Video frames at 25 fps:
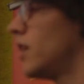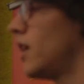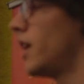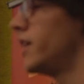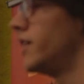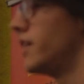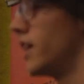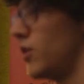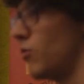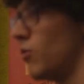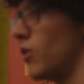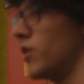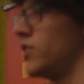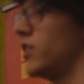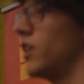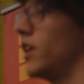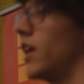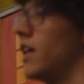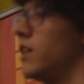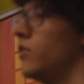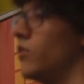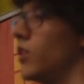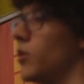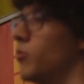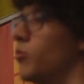And then once
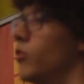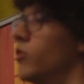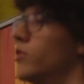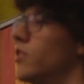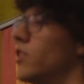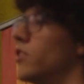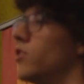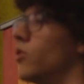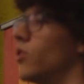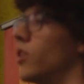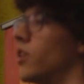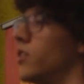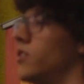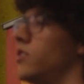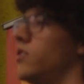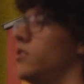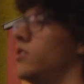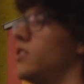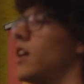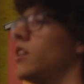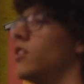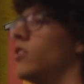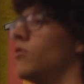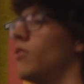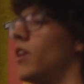again you can move the tokens
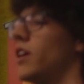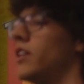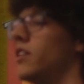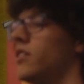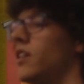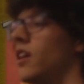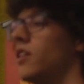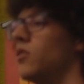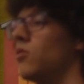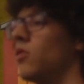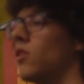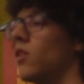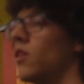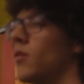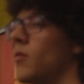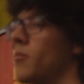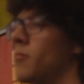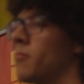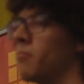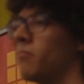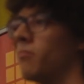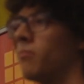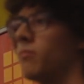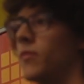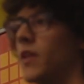inside of Lightning
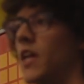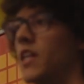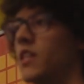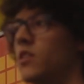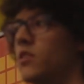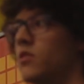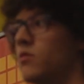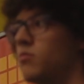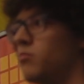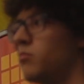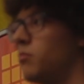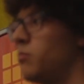Network. That's